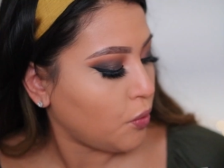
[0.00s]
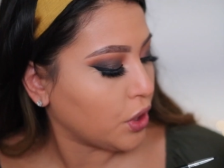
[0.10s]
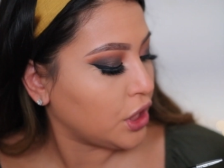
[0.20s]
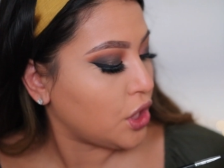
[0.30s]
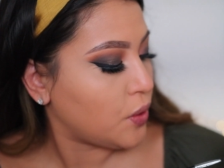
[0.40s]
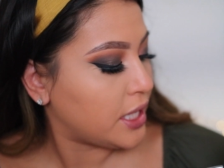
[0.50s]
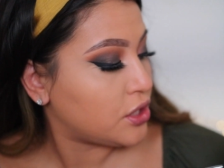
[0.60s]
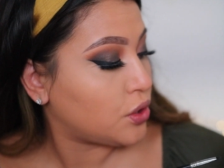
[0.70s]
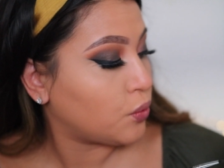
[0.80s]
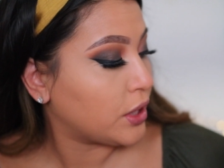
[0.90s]
We're gonna go
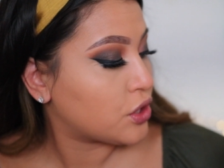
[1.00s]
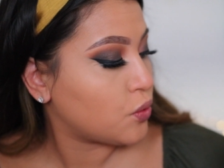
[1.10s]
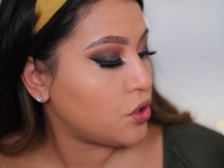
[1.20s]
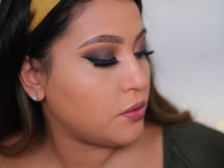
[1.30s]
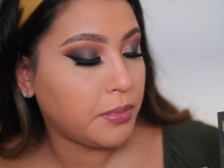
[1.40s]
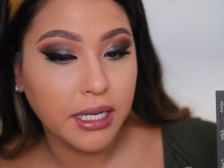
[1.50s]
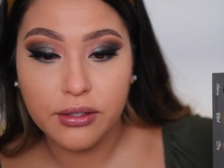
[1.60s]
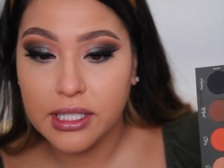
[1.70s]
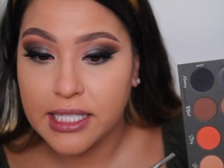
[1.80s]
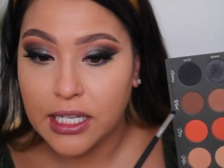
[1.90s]
into Ritual, but
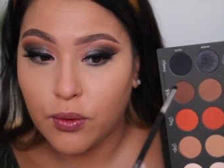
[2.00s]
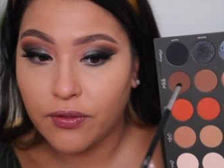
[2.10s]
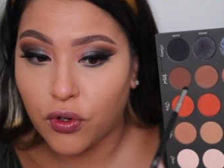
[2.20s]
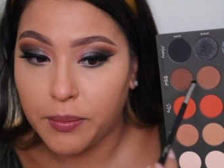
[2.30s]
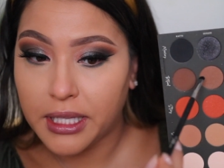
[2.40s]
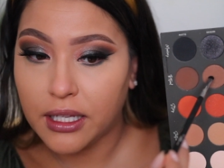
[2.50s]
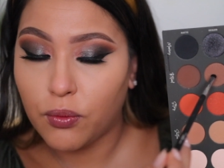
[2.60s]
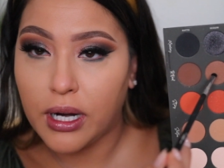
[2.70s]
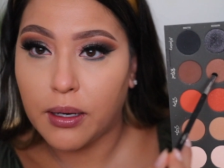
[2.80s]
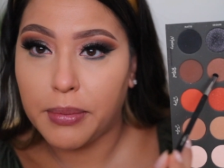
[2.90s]
the sequin formula
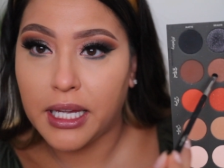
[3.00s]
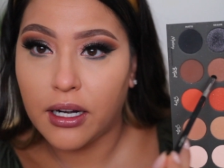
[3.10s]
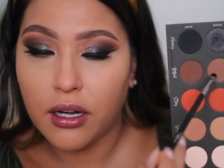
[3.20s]
right up here.